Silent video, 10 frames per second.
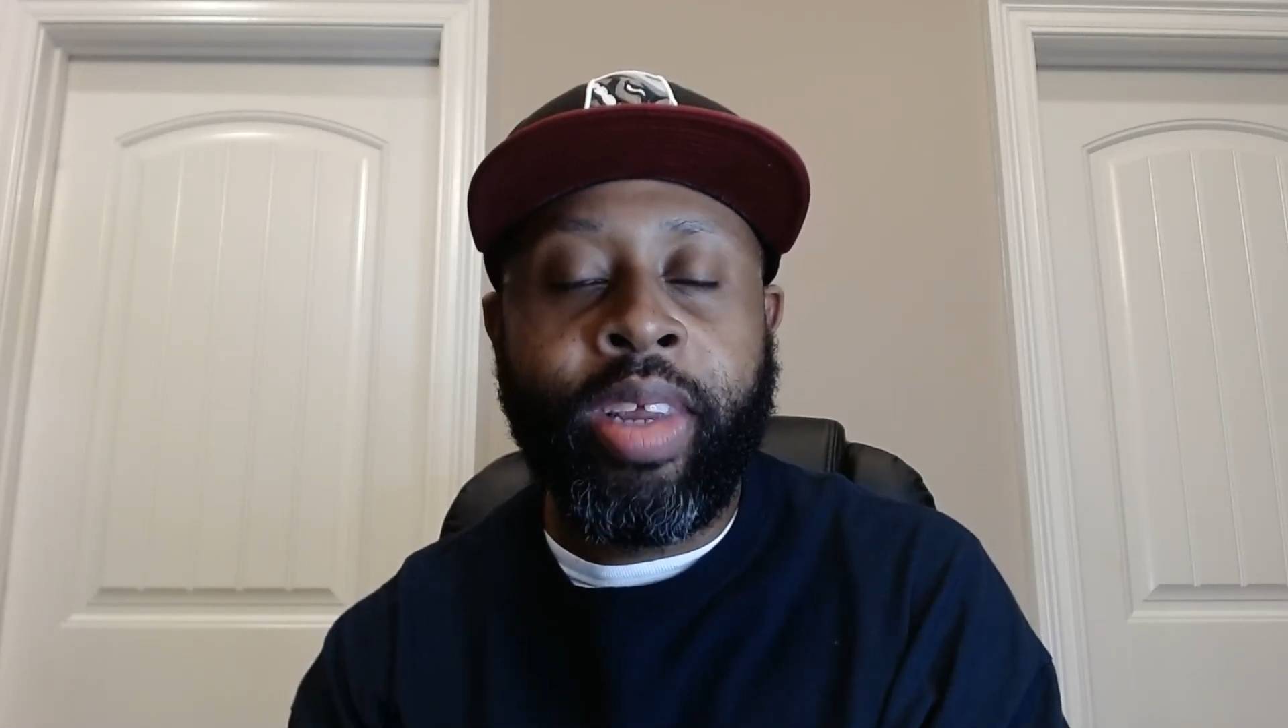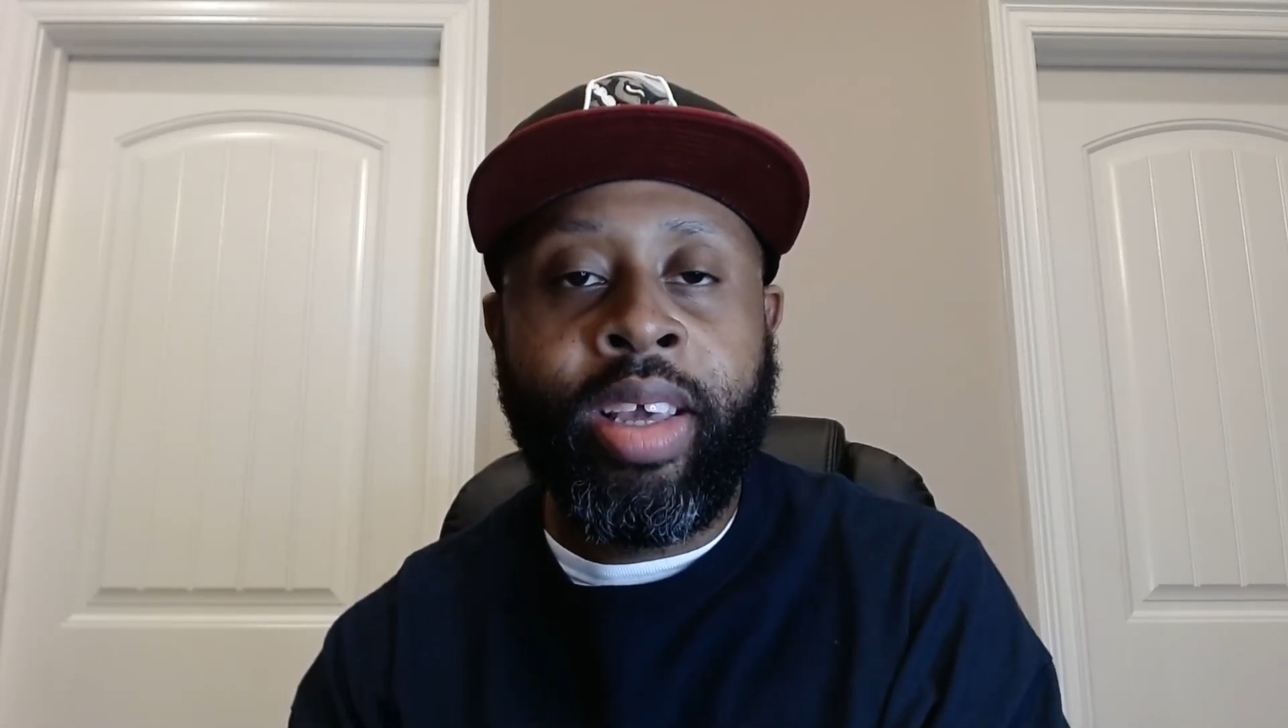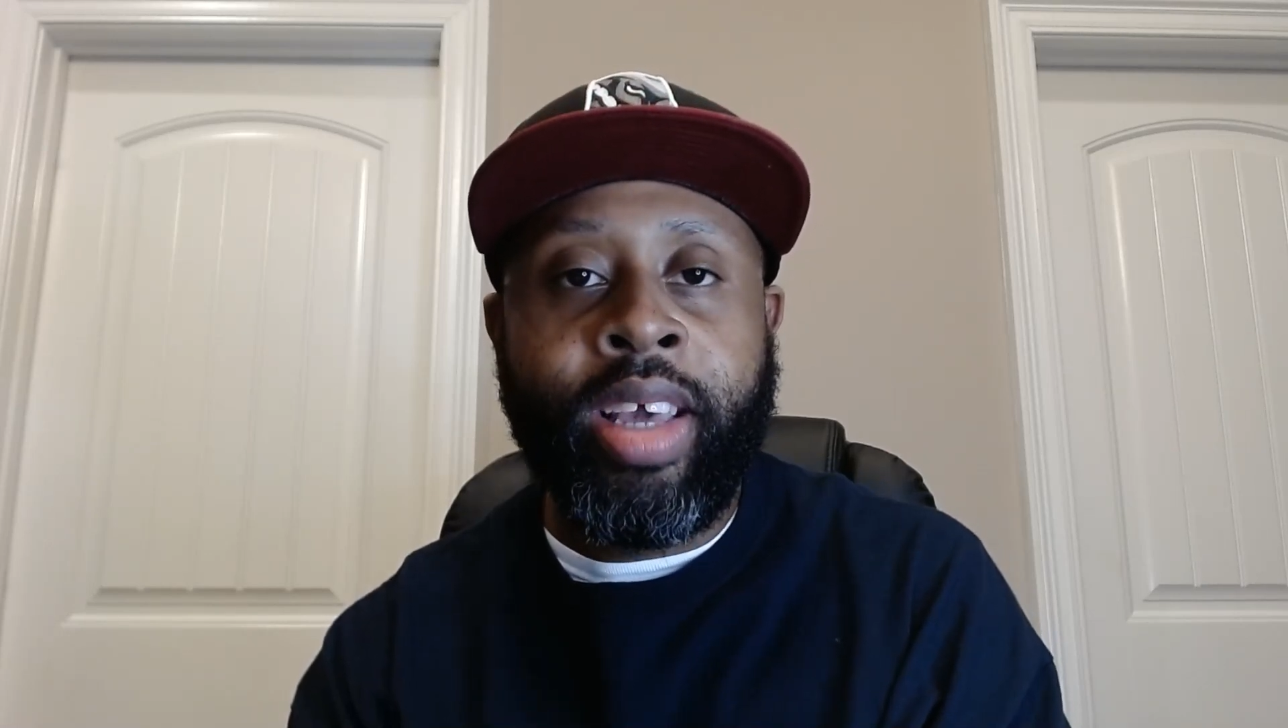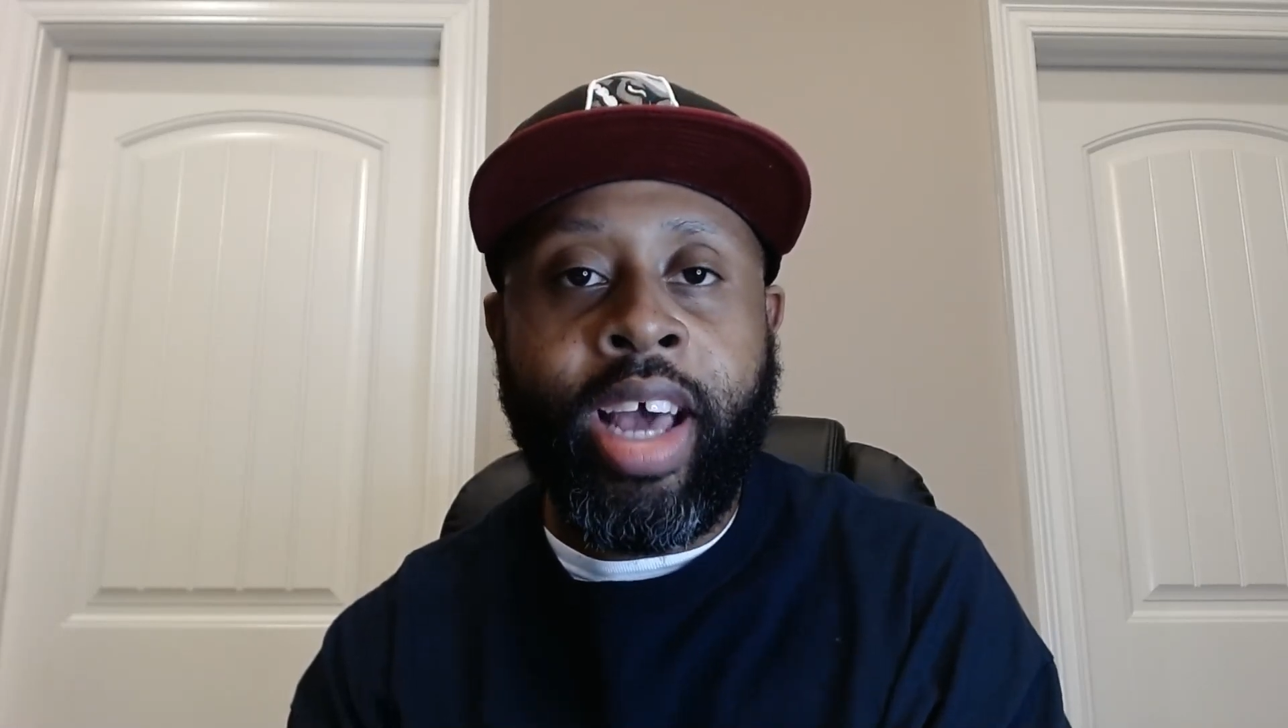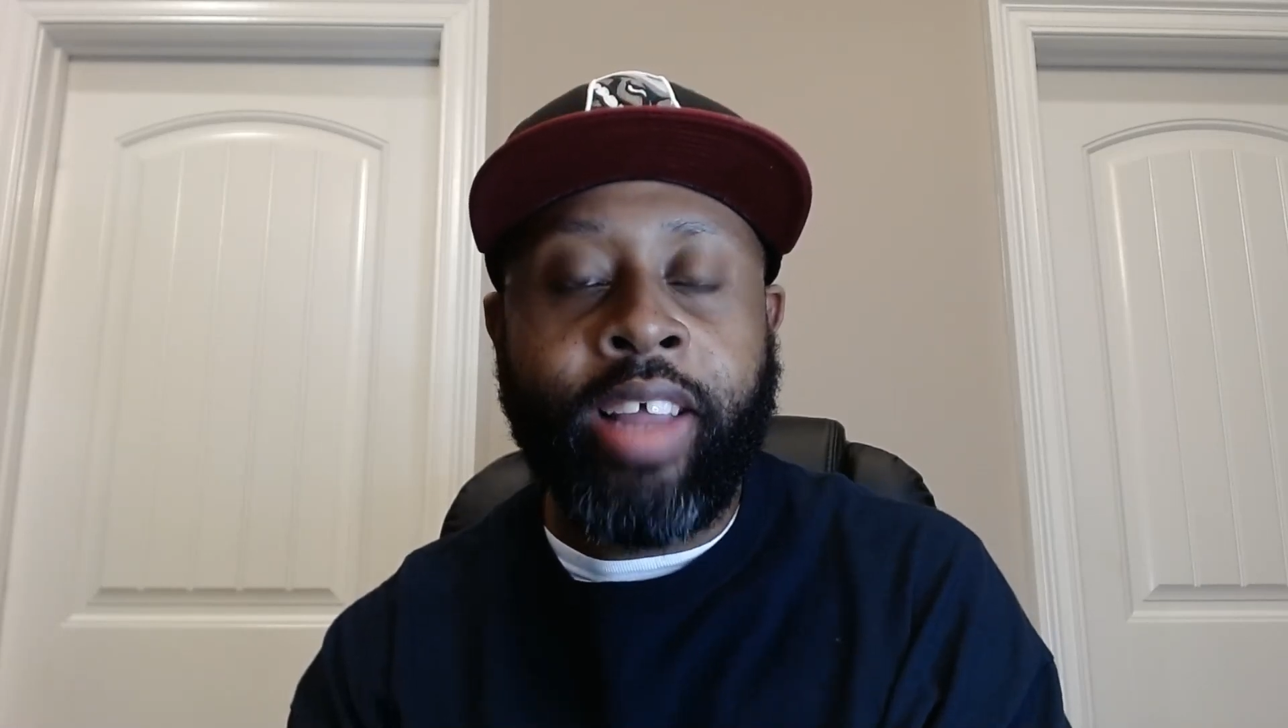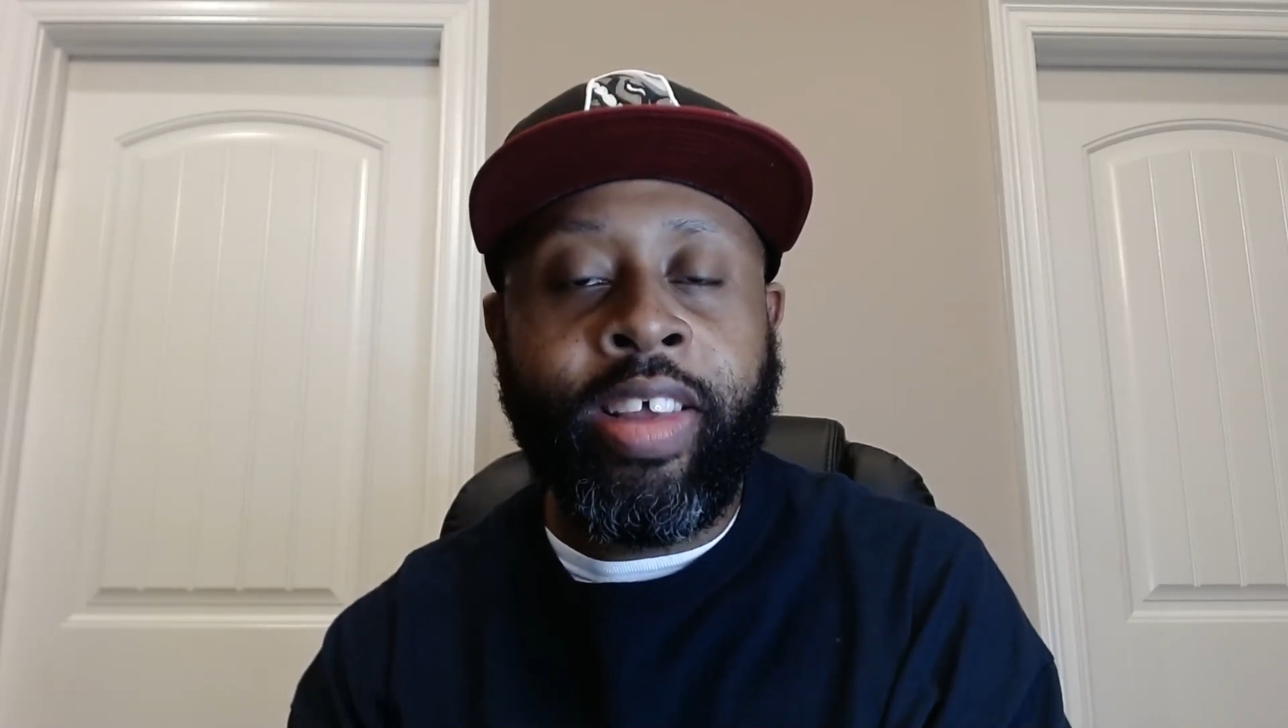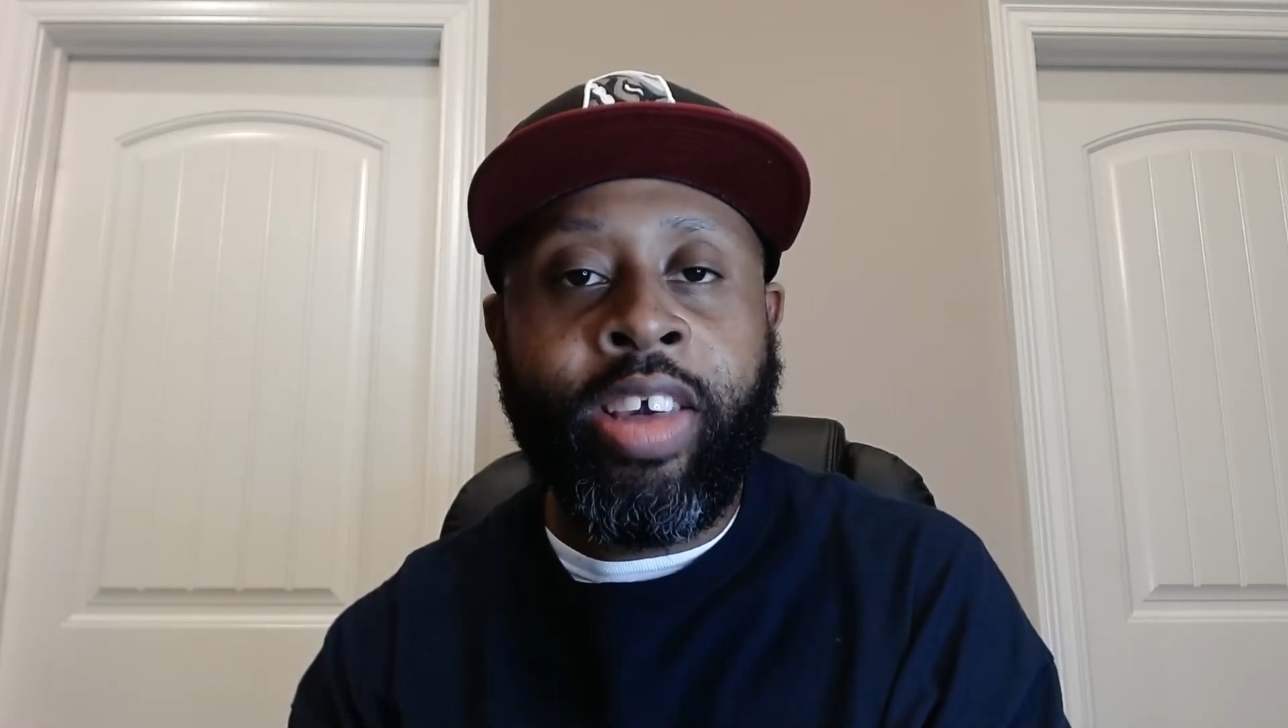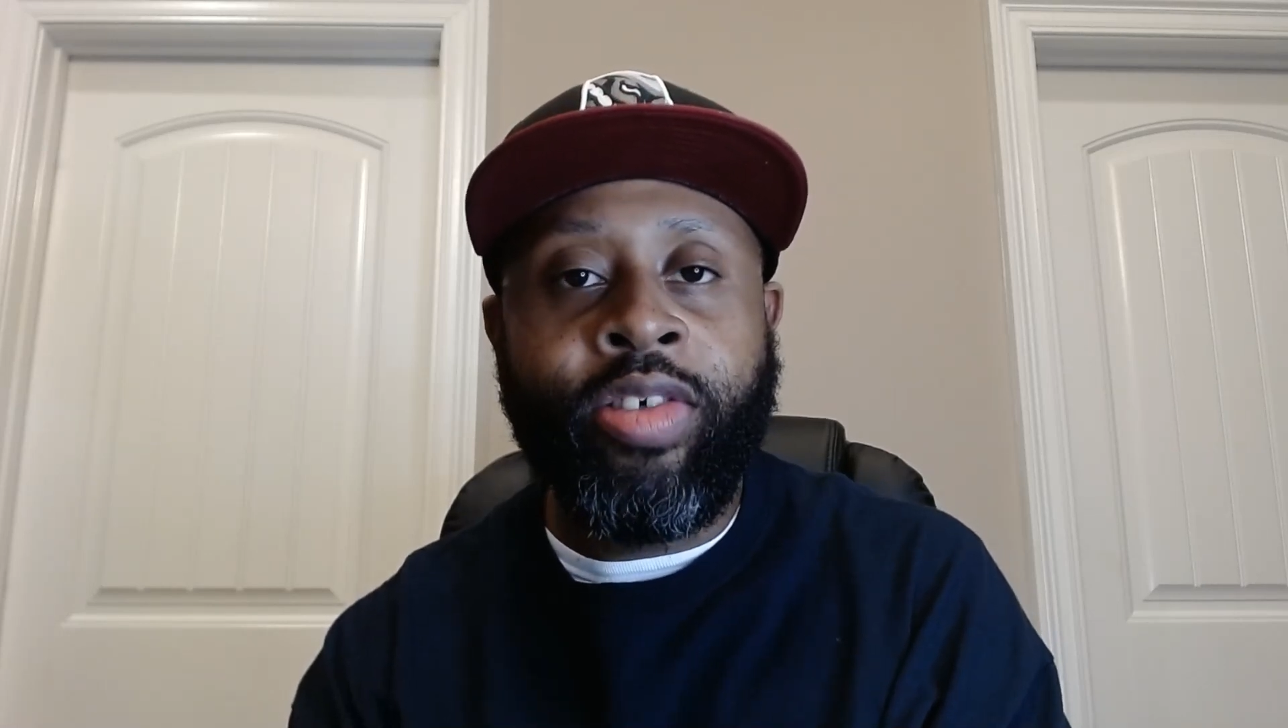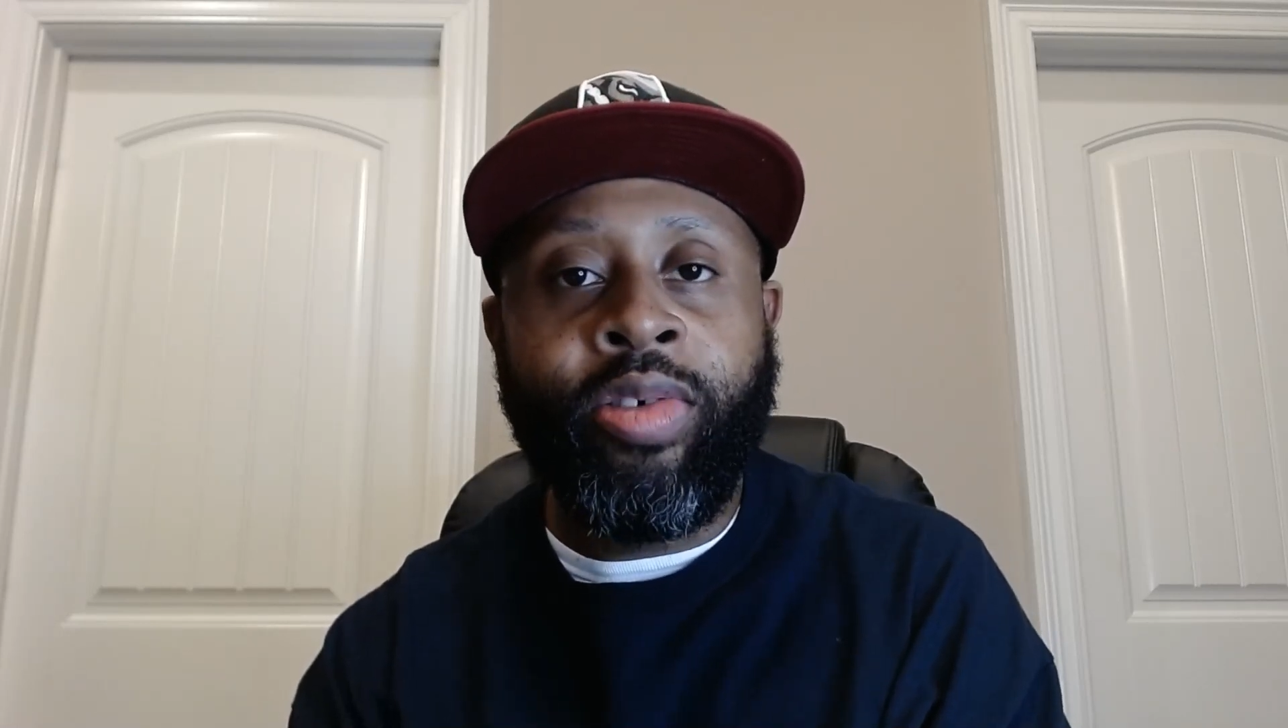I think he's going